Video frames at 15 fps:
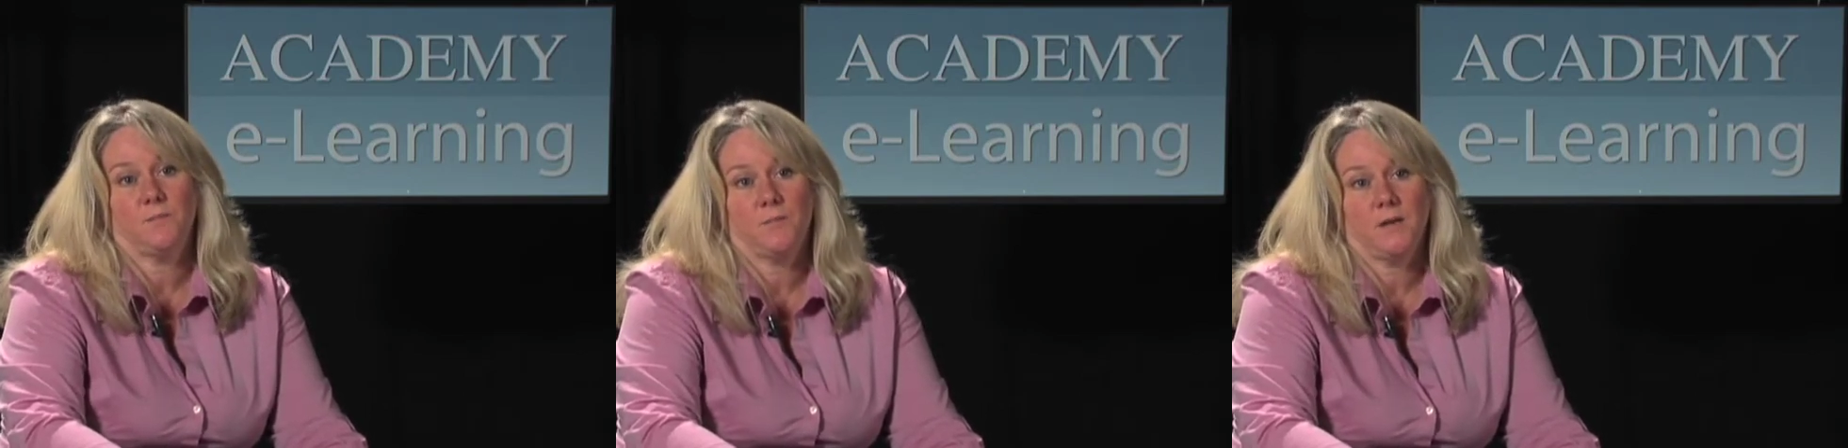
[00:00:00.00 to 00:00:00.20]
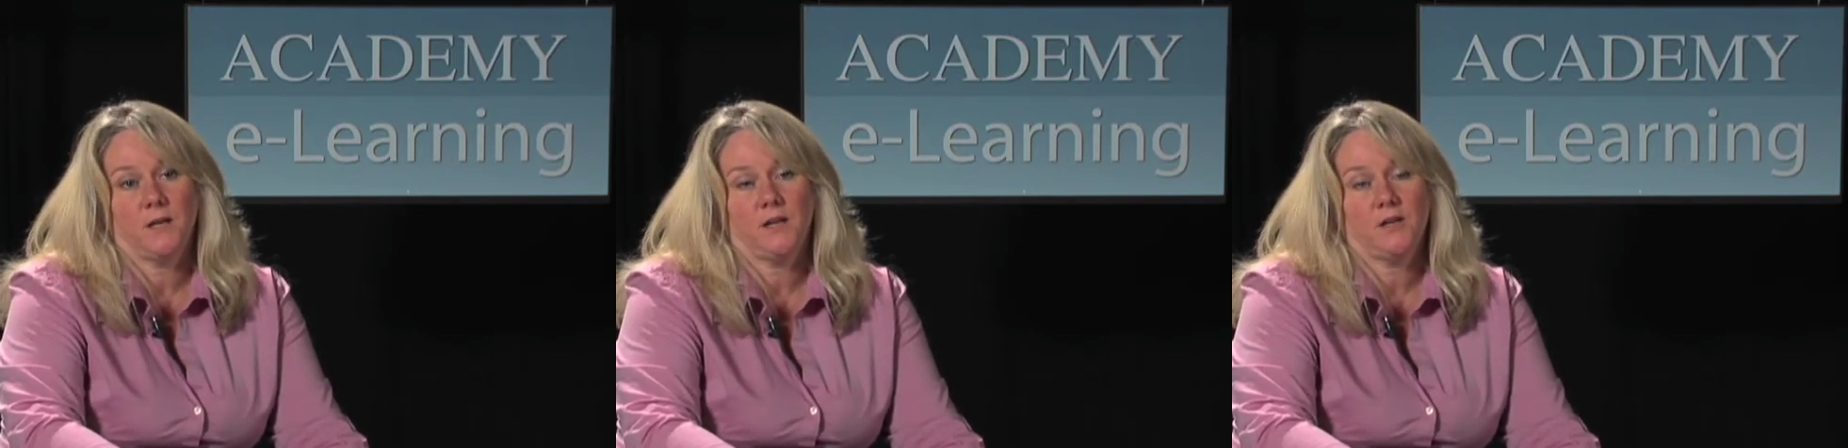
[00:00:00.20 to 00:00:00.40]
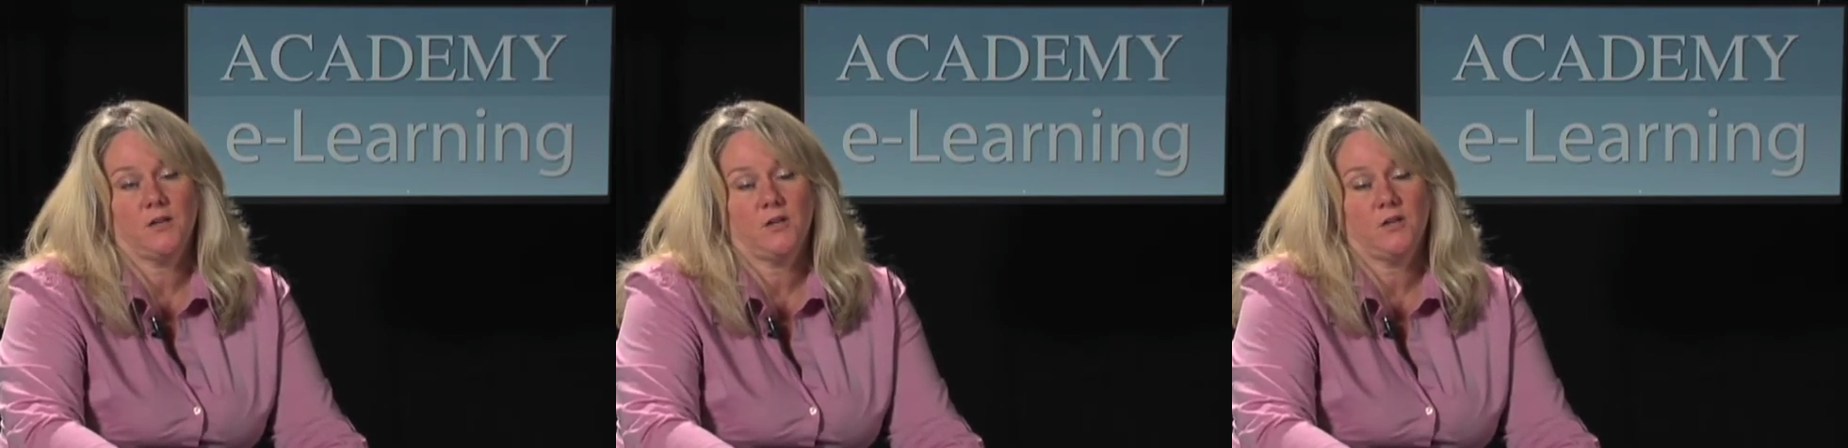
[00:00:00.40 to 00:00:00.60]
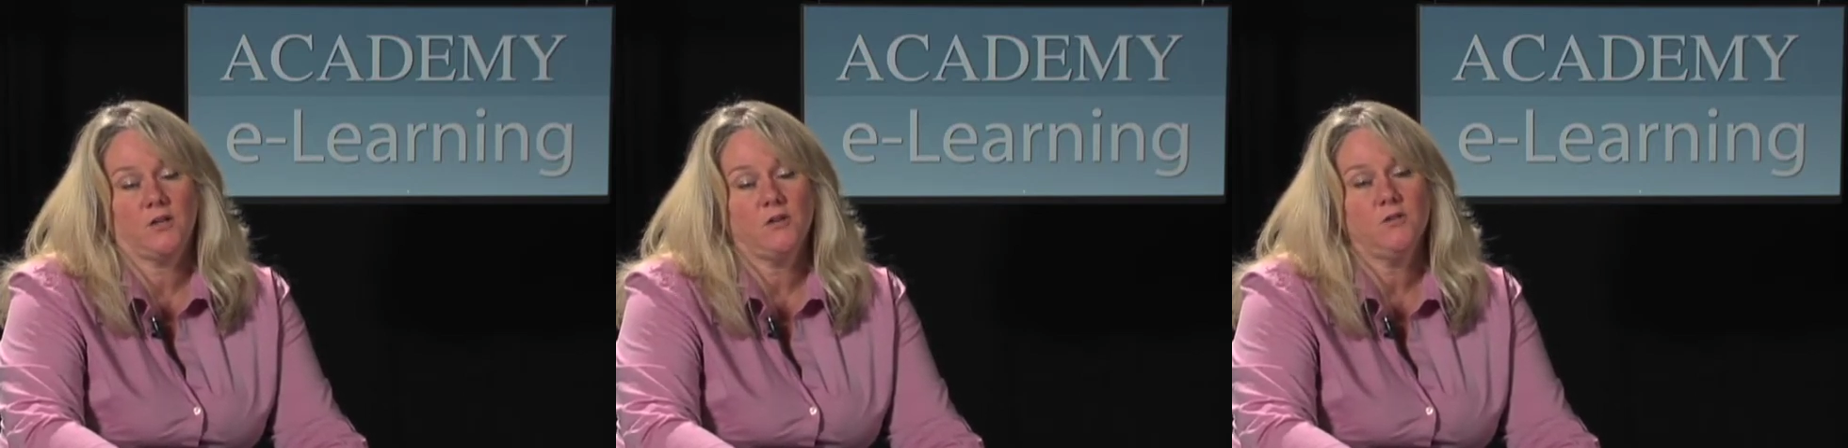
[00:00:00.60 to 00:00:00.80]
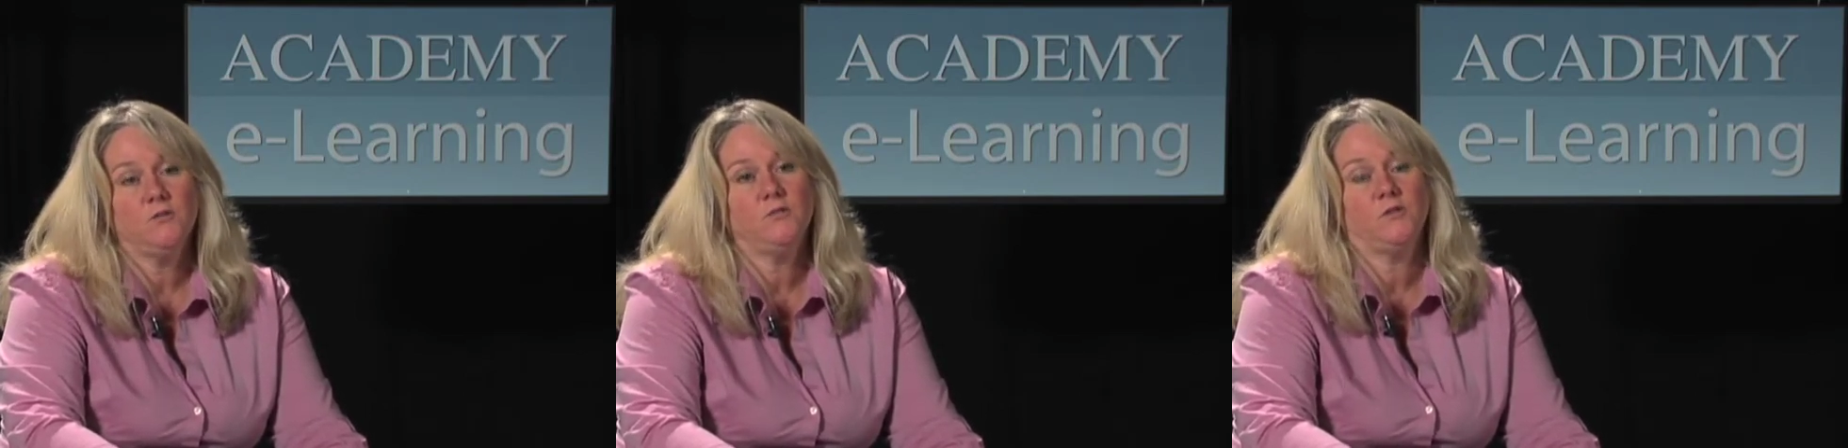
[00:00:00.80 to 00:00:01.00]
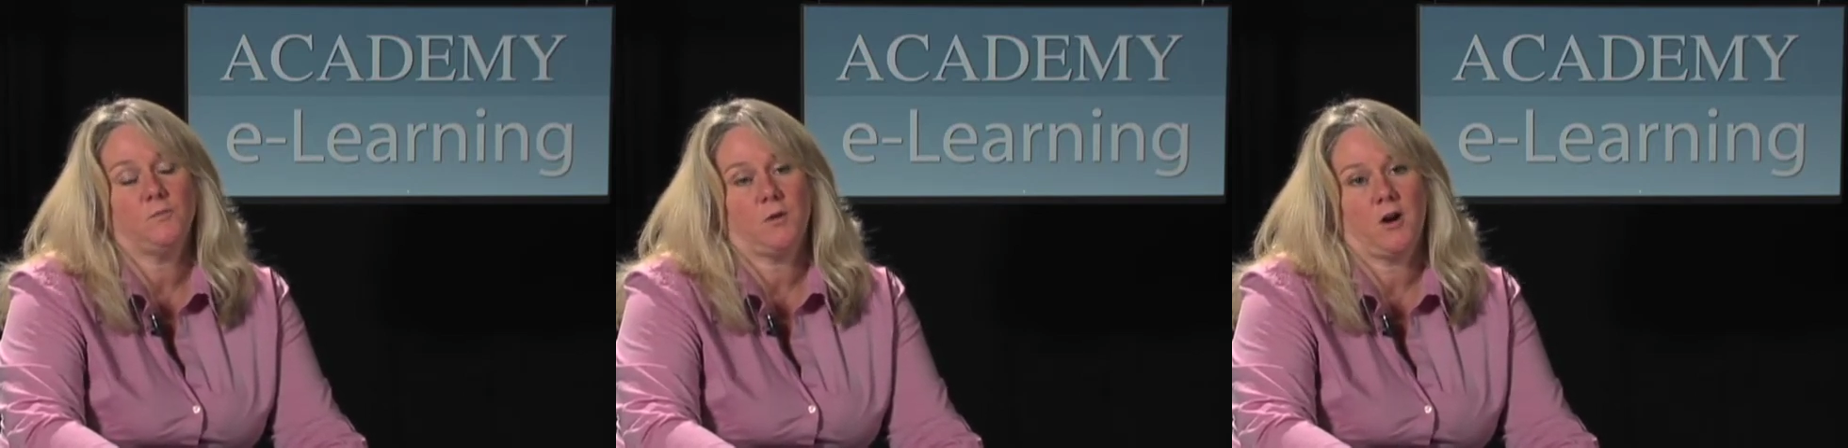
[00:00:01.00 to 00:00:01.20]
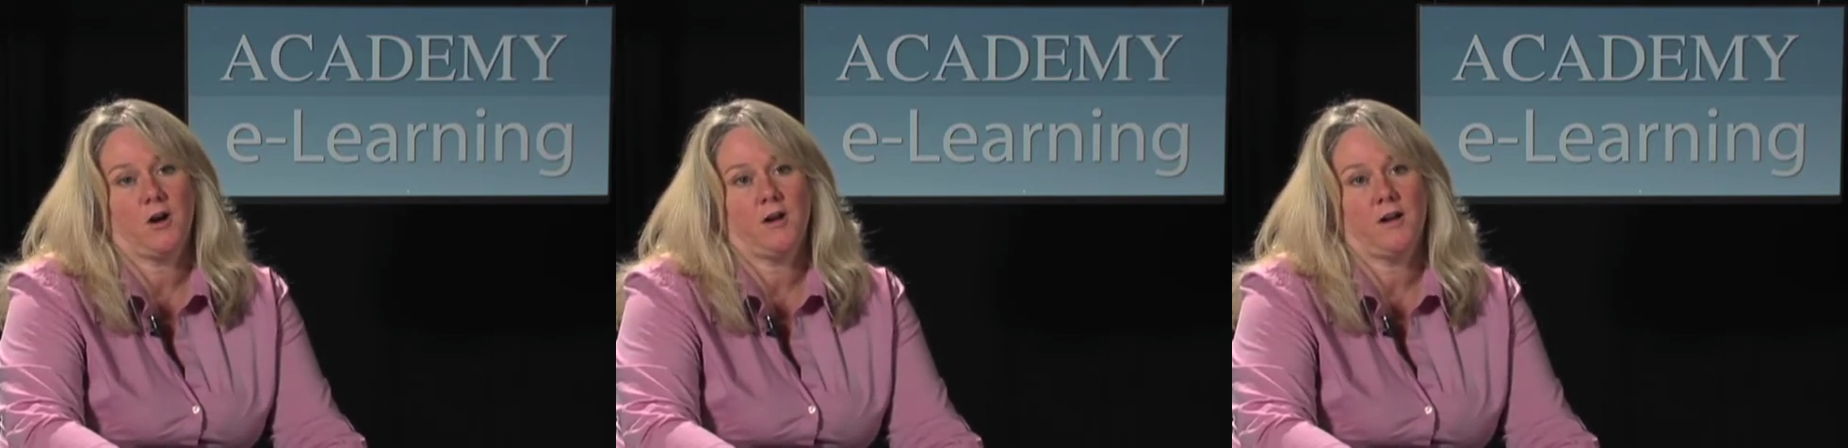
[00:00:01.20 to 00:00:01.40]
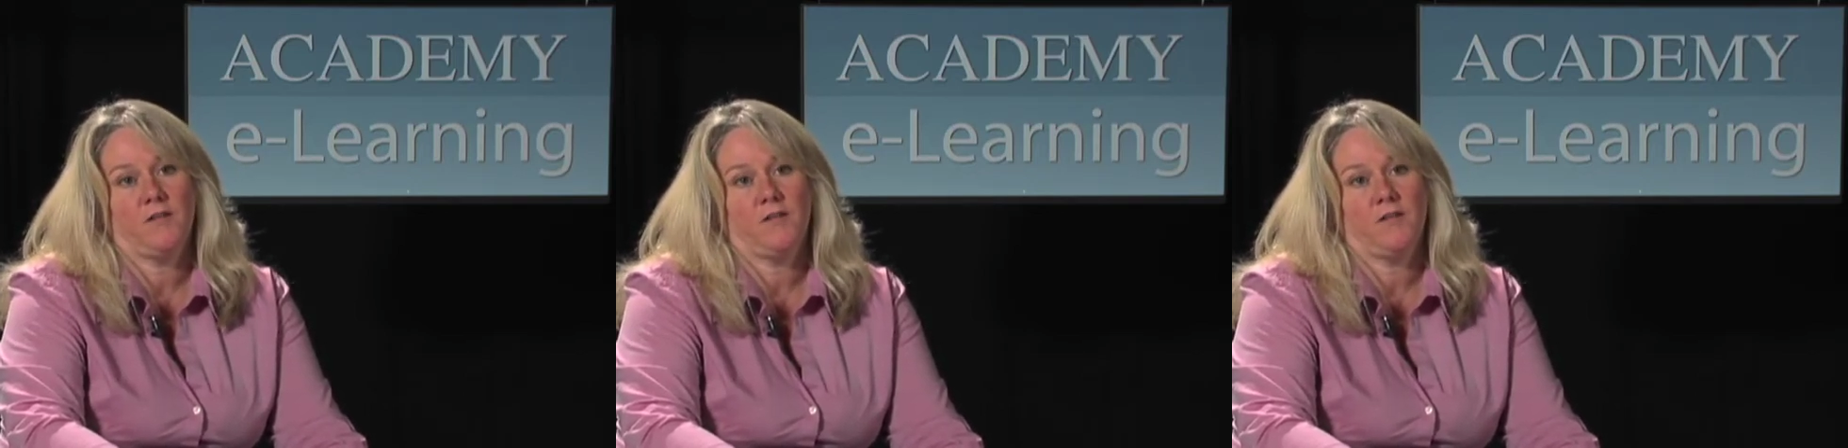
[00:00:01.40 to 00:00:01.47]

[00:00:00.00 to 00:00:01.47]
been a huge part